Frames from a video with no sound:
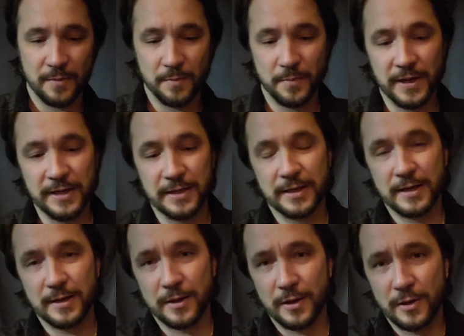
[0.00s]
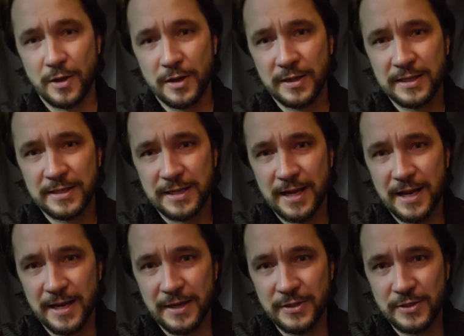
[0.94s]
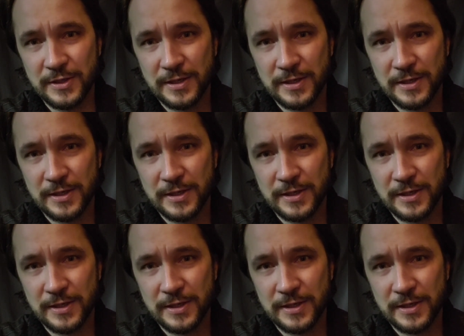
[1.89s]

But along this edge,